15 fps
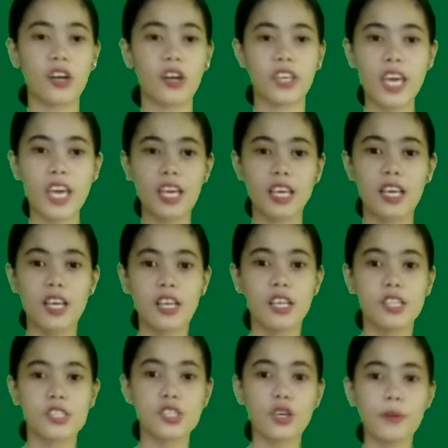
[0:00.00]
Okay,
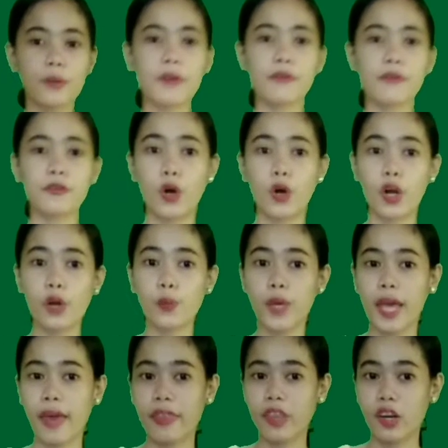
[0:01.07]
so before
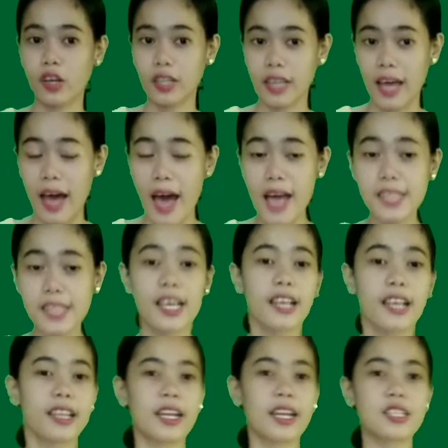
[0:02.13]
we end our class,
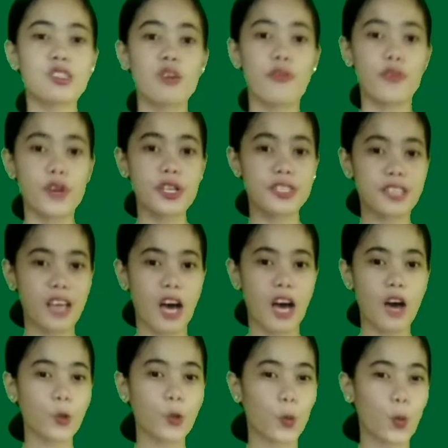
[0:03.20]
let us first
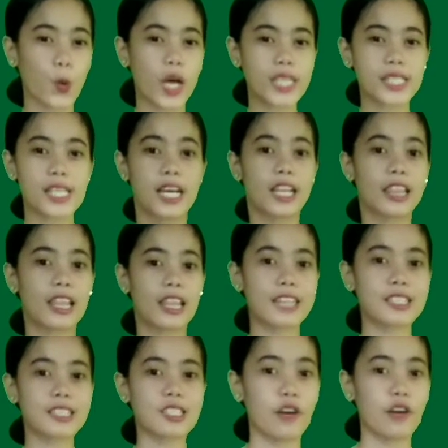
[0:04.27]
count who has
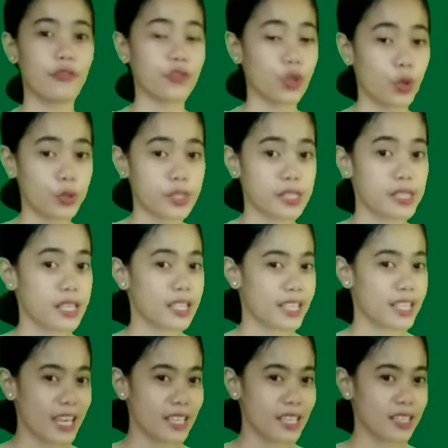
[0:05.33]
lots of notes
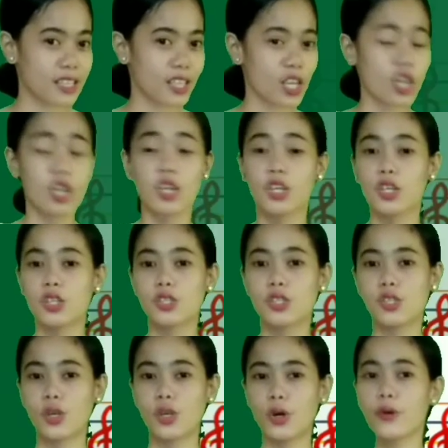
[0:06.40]
gained.
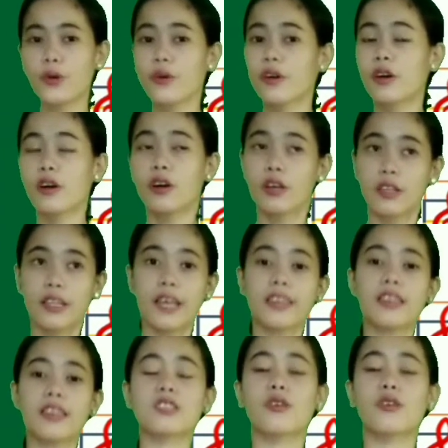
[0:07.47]
So,
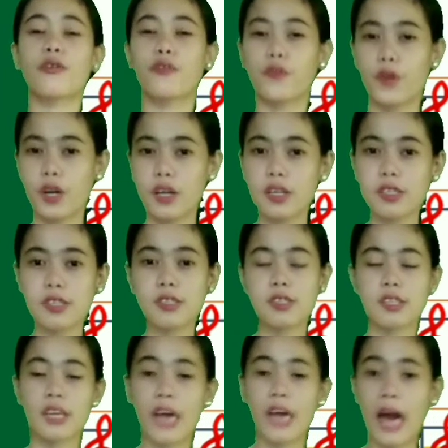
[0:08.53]
let us
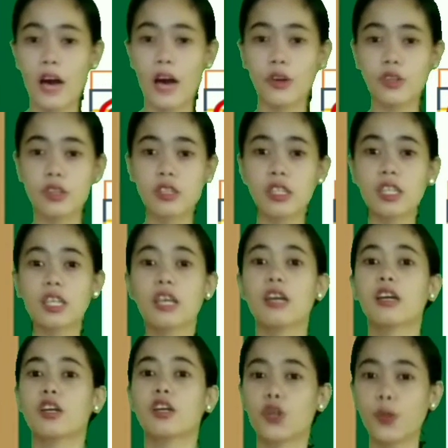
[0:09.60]
first count the
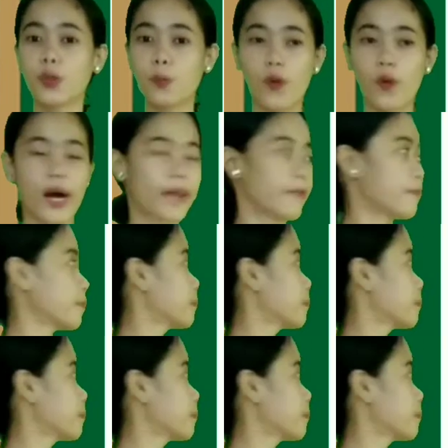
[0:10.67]
group 1.